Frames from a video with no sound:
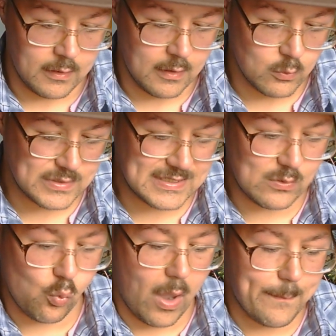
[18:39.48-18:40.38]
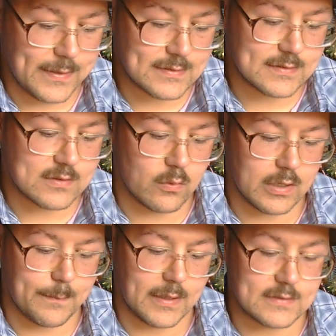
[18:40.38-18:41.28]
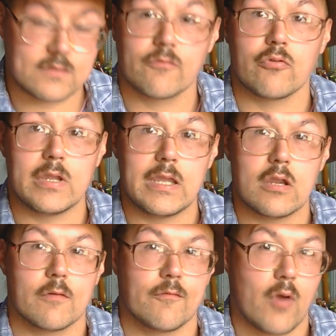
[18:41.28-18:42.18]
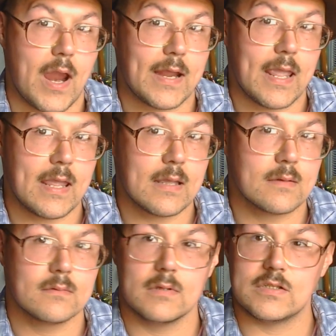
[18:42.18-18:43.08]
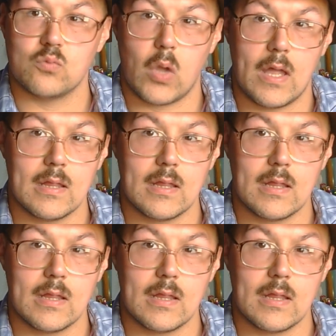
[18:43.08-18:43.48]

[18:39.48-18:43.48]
We see Weapons is going up against Freakier Friday as well.